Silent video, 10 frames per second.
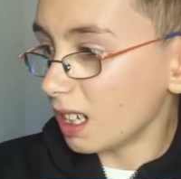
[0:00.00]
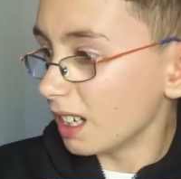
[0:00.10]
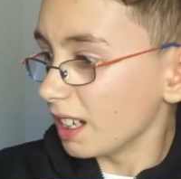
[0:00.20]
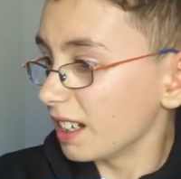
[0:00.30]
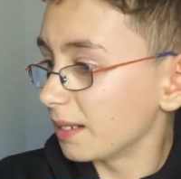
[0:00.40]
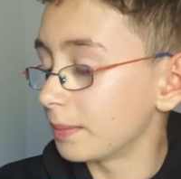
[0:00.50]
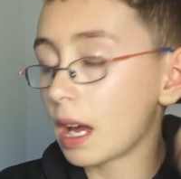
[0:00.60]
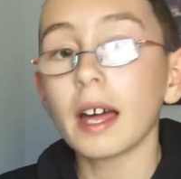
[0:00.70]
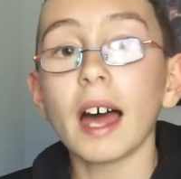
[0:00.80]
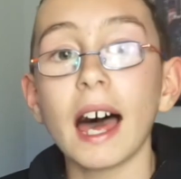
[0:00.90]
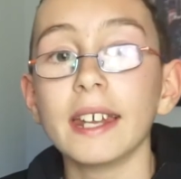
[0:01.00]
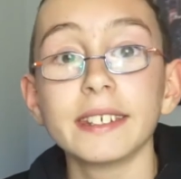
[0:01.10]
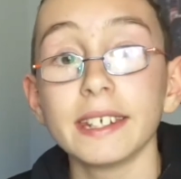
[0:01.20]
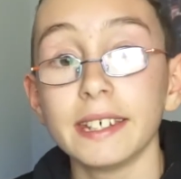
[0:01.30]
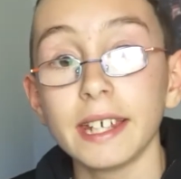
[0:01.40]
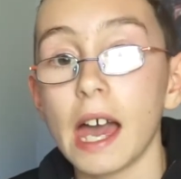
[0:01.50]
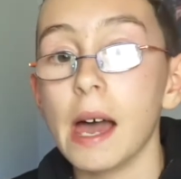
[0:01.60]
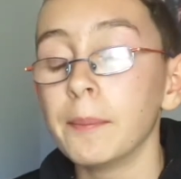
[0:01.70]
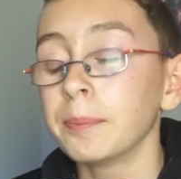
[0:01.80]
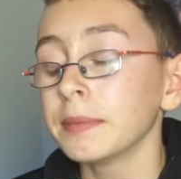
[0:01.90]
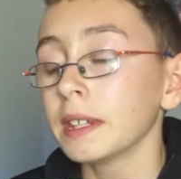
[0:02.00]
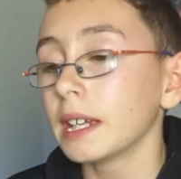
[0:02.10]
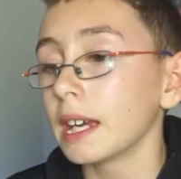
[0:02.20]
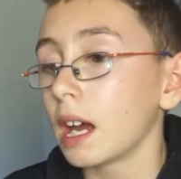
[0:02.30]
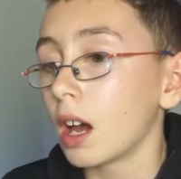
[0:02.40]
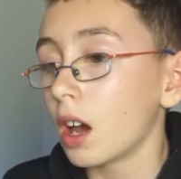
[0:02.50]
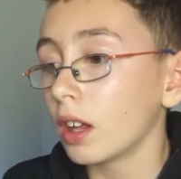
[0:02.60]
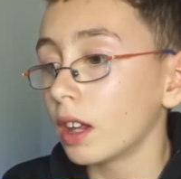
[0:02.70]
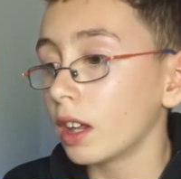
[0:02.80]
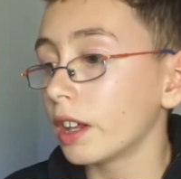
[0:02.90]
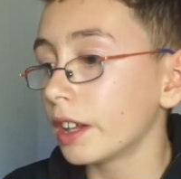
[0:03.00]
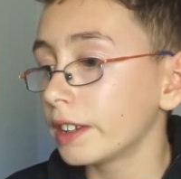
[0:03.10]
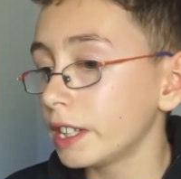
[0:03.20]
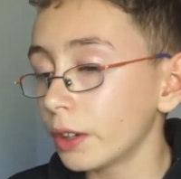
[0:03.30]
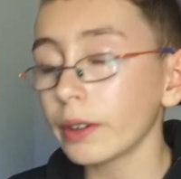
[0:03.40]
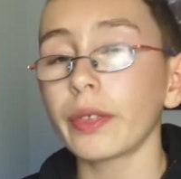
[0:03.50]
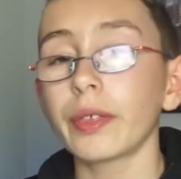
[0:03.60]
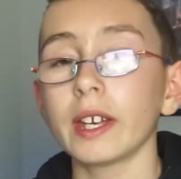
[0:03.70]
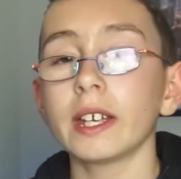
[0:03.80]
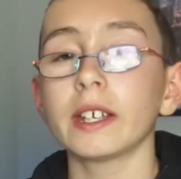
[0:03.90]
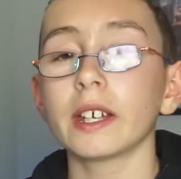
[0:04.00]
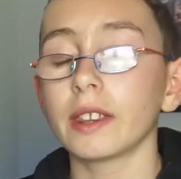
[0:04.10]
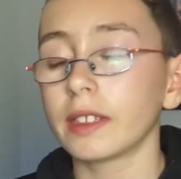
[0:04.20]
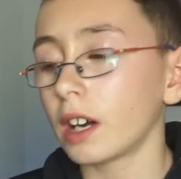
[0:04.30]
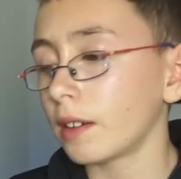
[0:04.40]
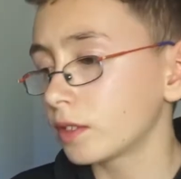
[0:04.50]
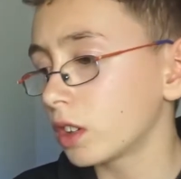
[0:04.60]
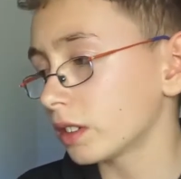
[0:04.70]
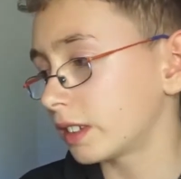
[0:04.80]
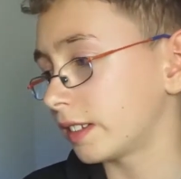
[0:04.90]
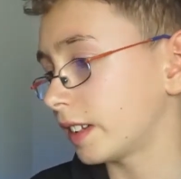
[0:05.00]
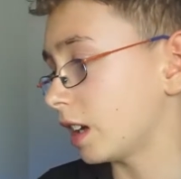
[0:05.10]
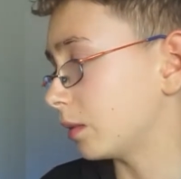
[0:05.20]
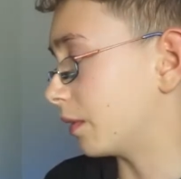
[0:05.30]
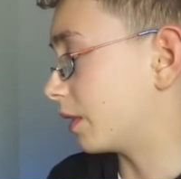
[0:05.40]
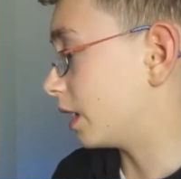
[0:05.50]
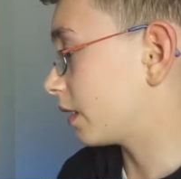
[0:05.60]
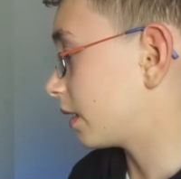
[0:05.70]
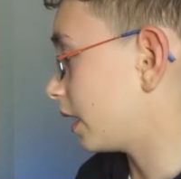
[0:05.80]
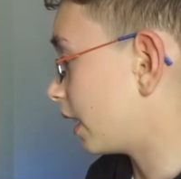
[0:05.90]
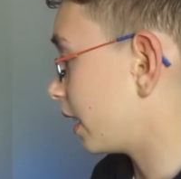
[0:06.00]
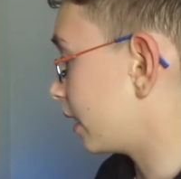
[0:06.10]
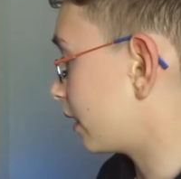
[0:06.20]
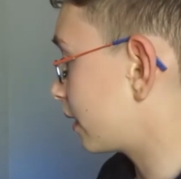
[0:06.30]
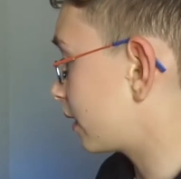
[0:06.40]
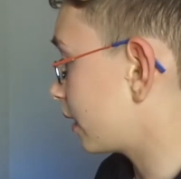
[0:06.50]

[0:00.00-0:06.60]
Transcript: And yeah, the other thing that I've got to say with this is